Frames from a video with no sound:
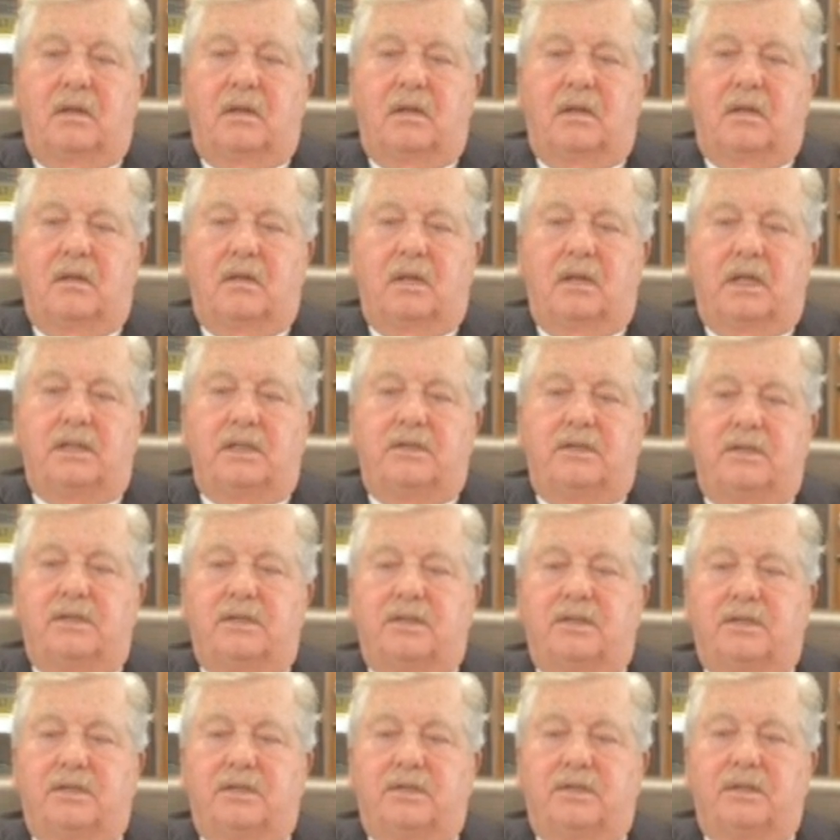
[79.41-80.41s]
on a
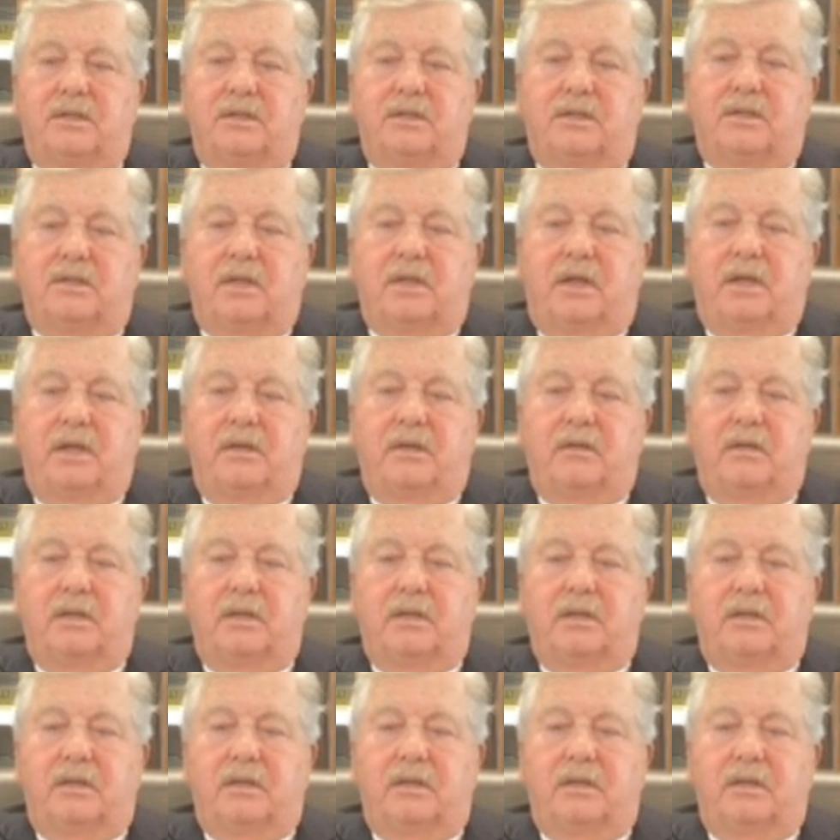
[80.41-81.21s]
legislator,